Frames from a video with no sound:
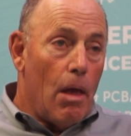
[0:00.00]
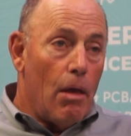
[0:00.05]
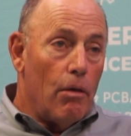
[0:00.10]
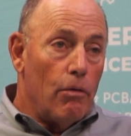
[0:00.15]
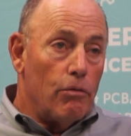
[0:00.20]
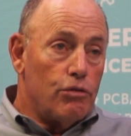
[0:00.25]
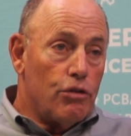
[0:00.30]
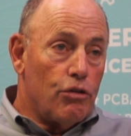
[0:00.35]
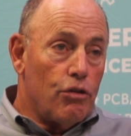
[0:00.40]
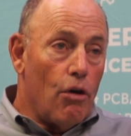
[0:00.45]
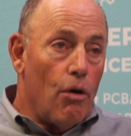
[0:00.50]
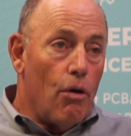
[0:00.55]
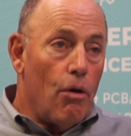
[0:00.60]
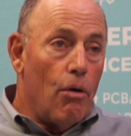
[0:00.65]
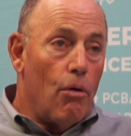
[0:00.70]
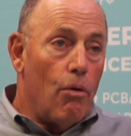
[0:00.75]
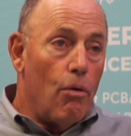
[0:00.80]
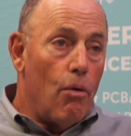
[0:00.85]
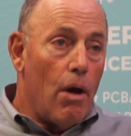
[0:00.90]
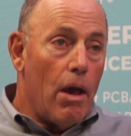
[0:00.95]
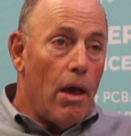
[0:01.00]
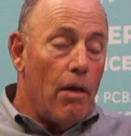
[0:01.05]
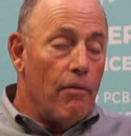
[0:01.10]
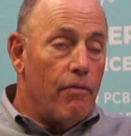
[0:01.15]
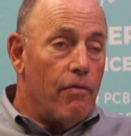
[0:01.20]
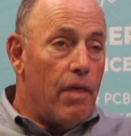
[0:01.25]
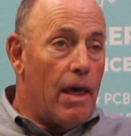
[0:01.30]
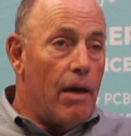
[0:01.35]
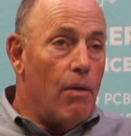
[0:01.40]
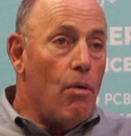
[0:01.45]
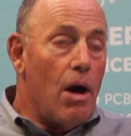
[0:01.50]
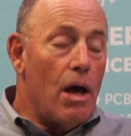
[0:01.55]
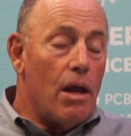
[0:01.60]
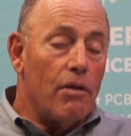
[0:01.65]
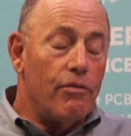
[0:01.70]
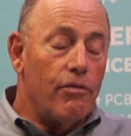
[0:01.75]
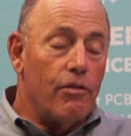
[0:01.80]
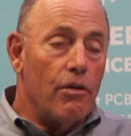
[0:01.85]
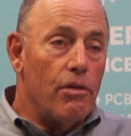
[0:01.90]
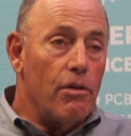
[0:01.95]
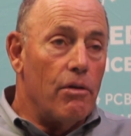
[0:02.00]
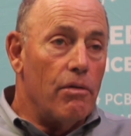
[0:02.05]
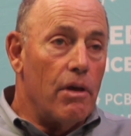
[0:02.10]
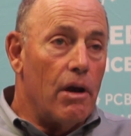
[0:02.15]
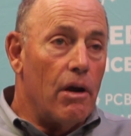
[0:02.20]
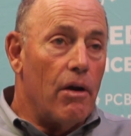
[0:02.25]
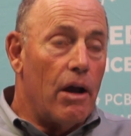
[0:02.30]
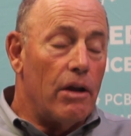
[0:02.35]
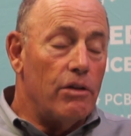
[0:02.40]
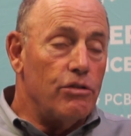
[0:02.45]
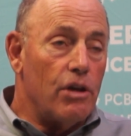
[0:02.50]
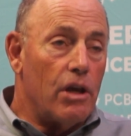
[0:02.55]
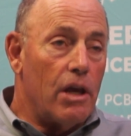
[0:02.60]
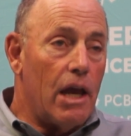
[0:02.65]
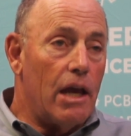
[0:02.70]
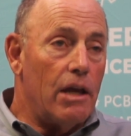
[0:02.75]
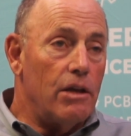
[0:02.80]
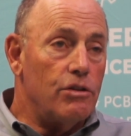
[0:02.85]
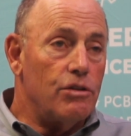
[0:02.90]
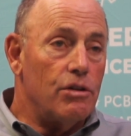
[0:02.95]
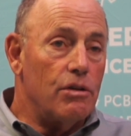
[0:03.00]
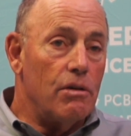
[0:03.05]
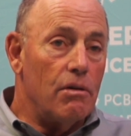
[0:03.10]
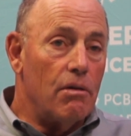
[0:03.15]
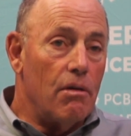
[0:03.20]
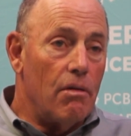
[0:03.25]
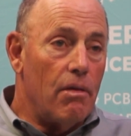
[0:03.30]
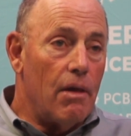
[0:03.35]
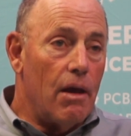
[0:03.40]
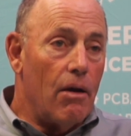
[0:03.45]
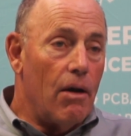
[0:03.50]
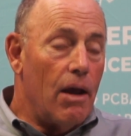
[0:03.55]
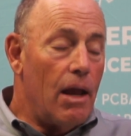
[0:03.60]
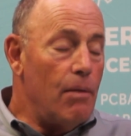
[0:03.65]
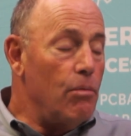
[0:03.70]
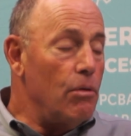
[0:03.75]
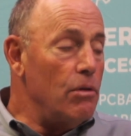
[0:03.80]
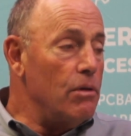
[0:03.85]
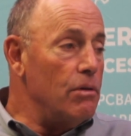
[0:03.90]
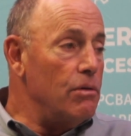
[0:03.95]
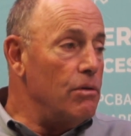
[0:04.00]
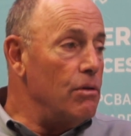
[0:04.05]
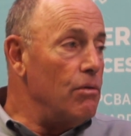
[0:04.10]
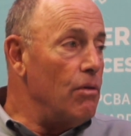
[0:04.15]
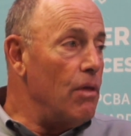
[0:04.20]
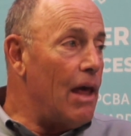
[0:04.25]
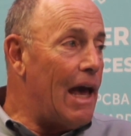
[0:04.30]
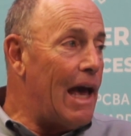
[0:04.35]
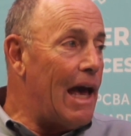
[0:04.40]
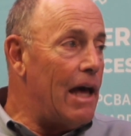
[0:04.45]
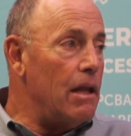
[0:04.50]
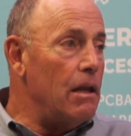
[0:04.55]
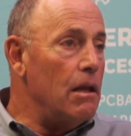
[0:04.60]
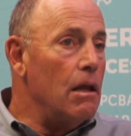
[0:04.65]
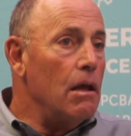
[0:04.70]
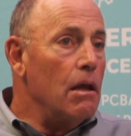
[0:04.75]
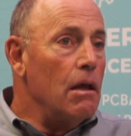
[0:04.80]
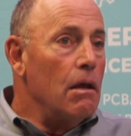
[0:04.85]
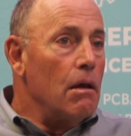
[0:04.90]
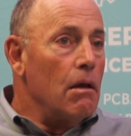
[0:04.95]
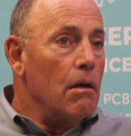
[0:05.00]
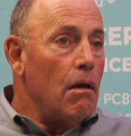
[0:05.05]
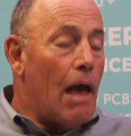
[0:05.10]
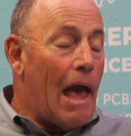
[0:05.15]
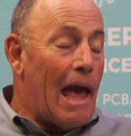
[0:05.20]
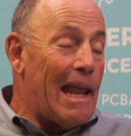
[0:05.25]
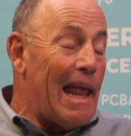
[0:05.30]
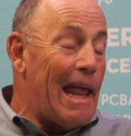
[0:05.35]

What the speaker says: So if they want to further their education, they're able to do that at